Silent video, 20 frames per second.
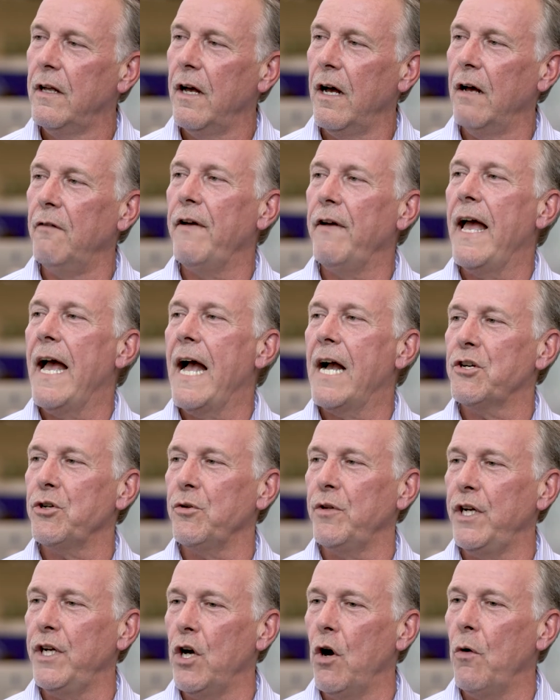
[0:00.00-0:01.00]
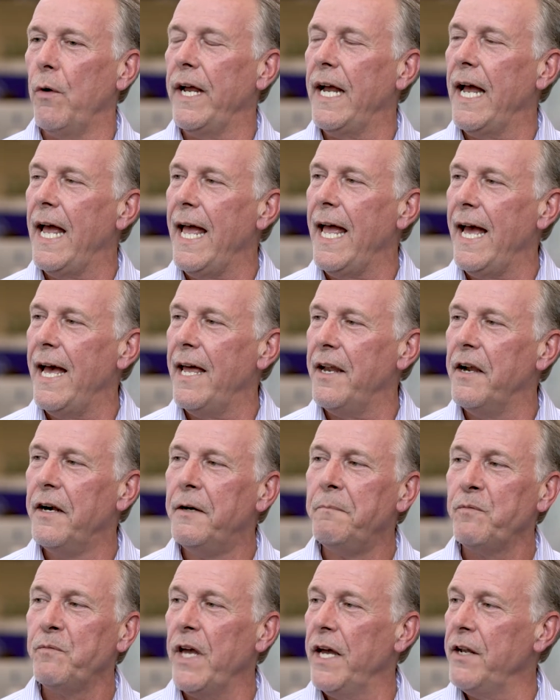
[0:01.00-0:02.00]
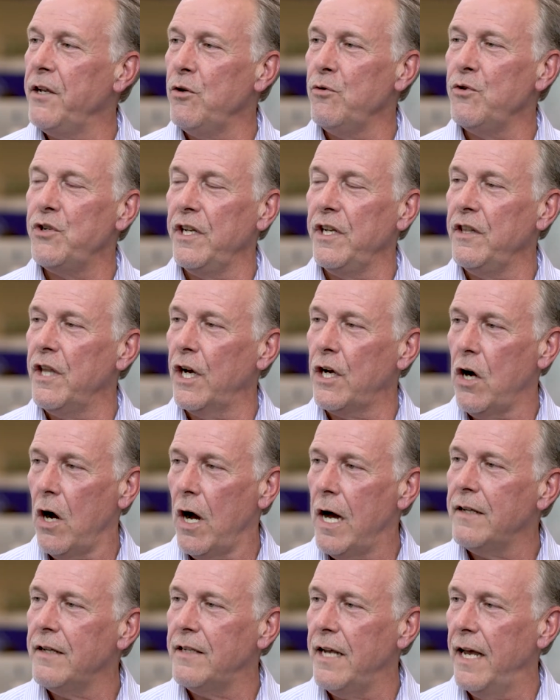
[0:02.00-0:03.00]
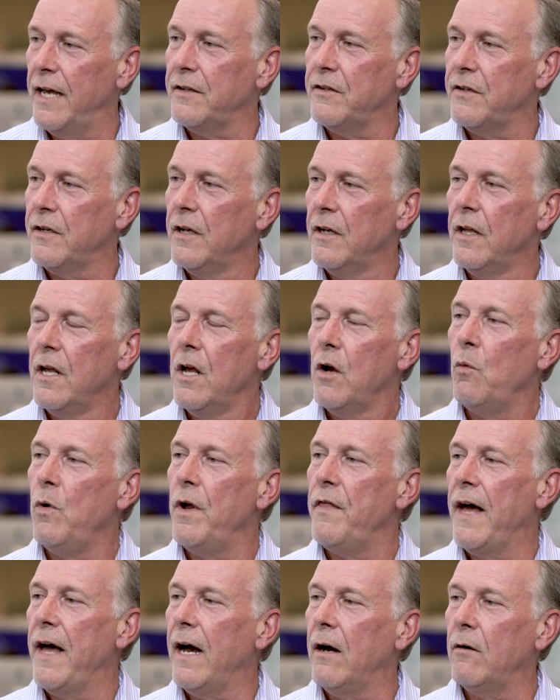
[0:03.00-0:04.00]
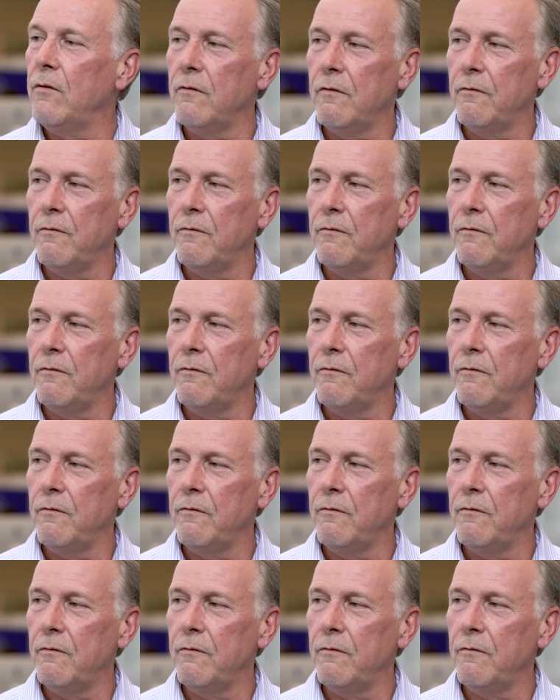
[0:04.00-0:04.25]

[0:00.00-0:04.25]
of actually going ahead and using the content without